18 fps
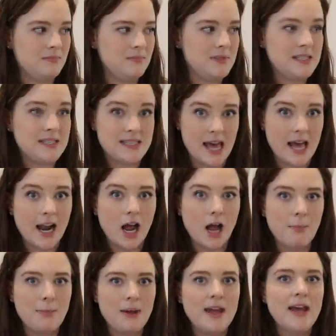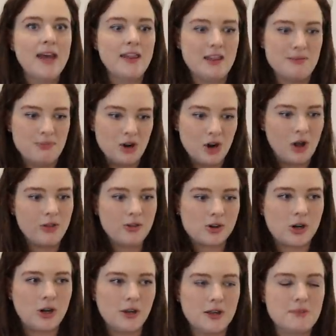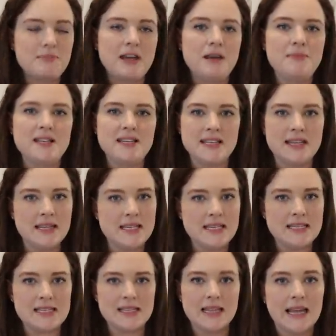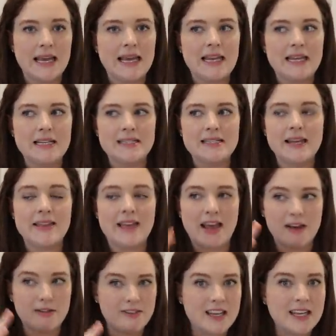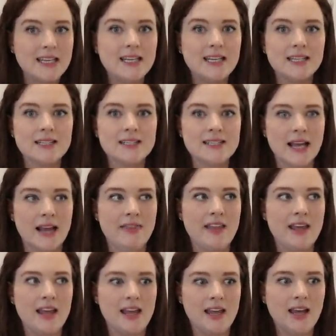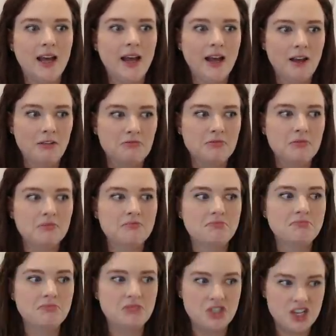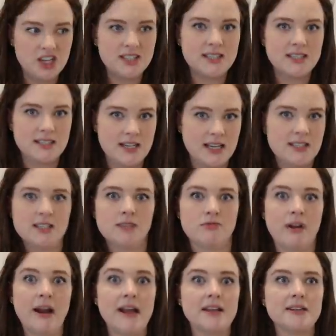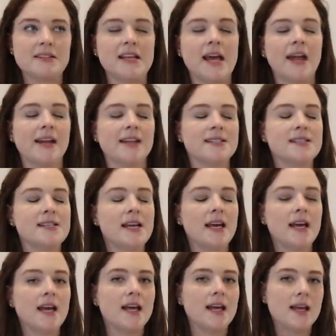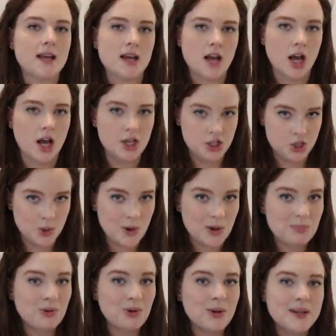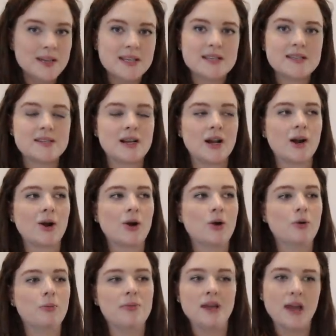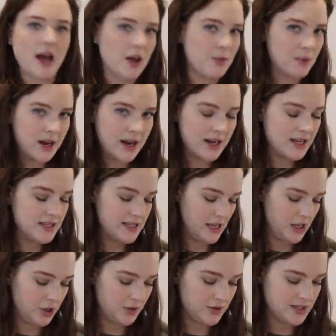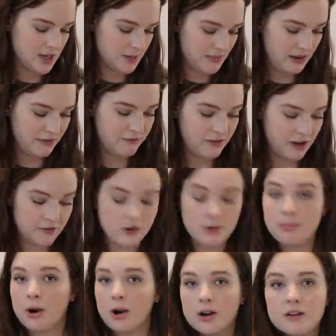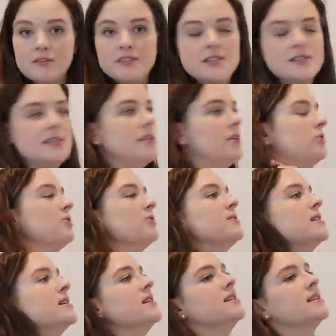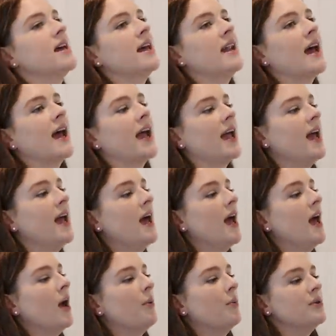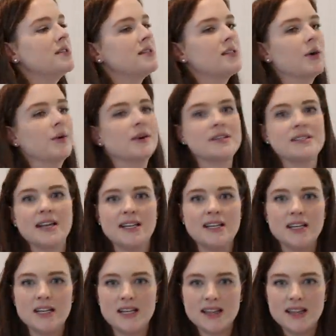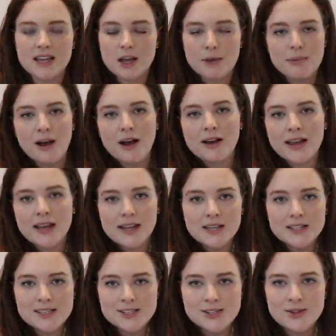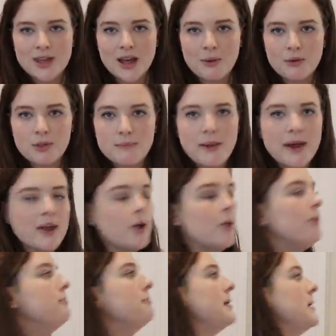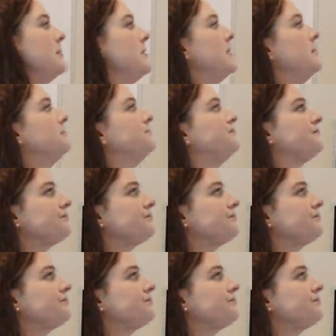setup. They put all the crawling babies in these lanes and they have heats and they it's a it's a race and it's adorable and hysterical beyond what I can tell you. It's like my favorite part of Disney cruises, and I was so excited to think about getting to do that with my own baby.